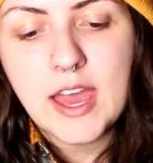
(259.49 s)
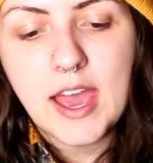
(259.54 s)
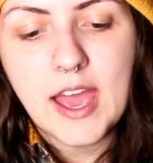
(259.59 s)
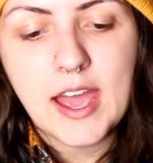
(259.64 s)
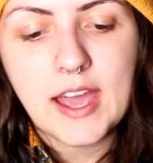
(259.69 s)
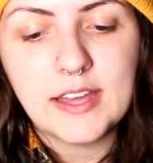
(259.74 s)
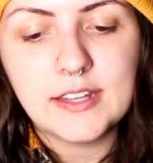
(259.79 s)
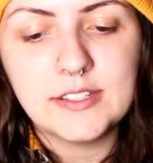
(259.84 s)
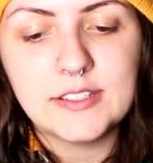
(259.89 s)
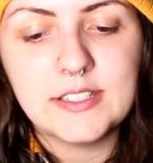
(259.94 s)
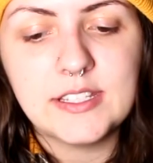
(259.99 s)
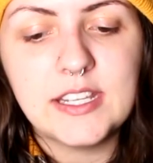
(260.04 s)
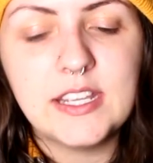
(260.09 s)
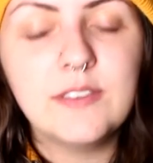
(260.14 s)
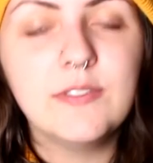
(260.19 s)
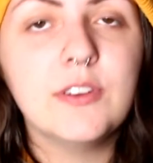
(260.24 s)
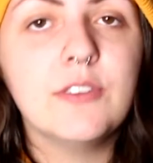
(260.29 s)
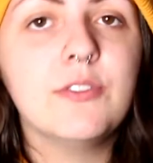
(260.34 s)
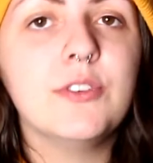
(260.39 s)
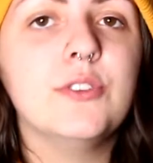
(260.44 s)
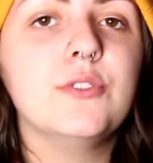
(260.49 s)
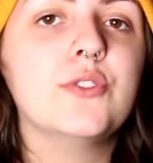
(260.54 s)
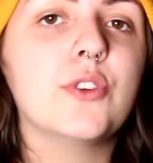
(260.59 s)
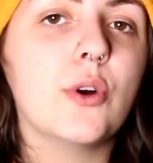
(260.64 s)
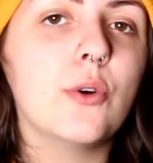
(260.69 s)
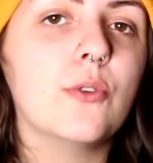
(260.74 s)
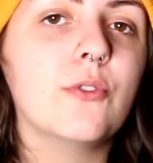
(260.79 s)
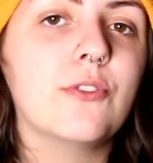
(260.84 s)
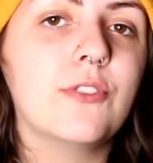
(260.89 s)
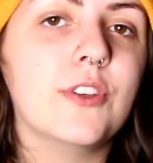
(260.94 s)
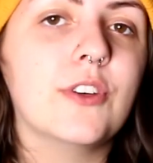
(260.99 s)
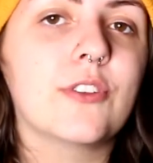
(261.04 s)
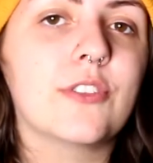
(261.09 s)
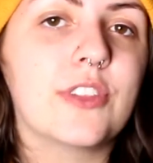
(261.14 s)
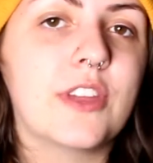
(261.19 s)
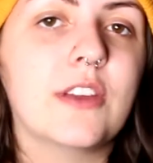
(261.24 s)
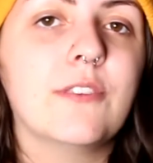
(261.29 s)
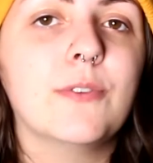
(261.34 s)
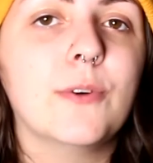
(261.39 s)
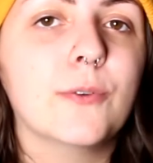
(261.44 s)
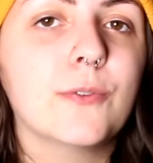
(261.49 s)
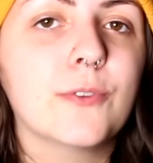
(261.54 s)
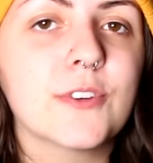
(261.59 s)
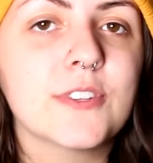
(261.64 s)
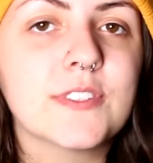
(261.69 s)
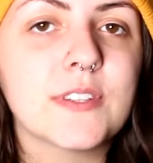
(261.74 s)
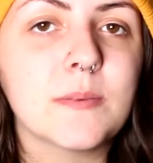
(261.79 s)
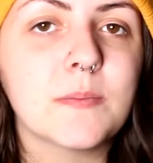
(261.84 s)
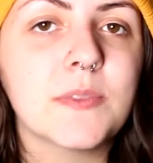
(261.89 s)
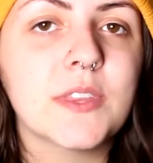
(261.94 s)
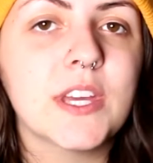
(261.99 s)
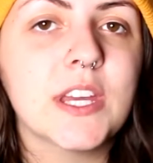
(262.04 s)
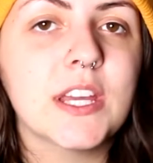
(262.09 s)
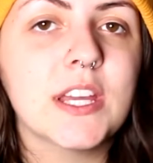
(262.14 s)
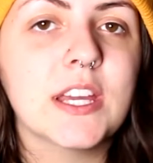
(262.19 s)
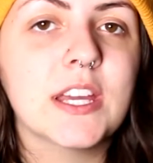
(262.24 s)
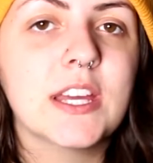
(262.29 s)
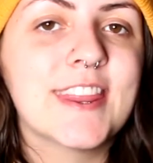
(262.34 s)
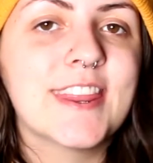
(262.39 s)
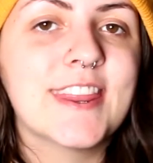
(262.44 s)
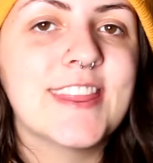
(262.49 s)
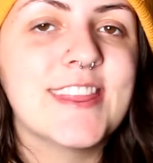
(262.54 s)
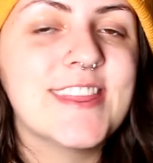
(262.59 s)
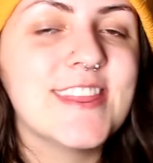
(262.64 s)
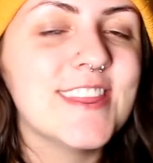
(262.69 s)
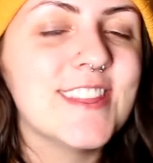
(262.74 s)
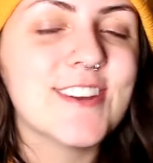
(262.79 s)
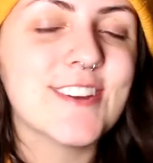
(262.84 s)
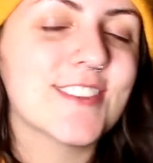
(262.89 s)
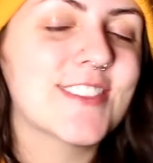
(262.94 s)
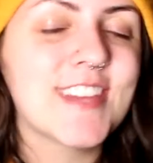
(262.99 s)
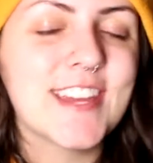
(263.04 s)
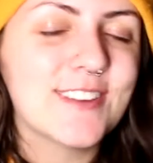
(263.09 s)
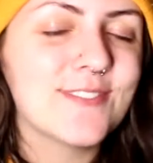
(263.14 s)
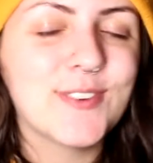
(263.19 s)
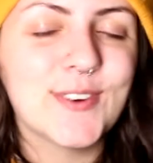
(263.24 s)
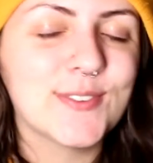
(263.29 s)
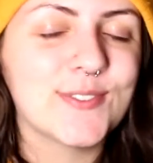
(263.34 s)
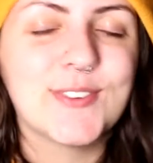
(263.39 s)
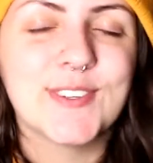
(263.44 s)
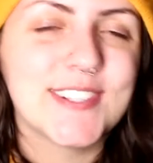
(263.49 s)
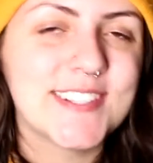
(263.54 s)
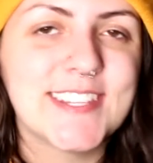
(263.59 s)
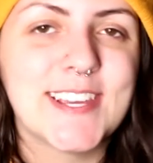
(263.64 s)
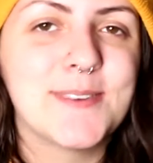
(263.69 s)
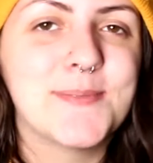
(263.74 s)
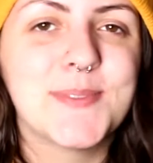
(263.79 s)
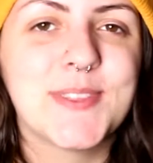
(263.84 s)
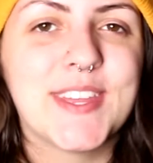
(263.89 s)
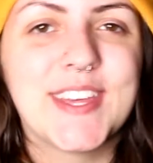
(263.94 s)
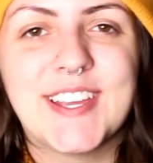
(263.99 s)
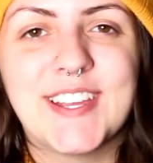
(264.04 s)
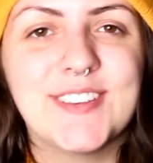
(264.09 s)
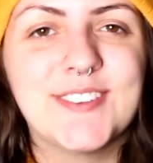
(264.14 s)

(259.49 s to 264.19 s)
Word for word: And even if you don't feel thankful for something, you're thankful for something.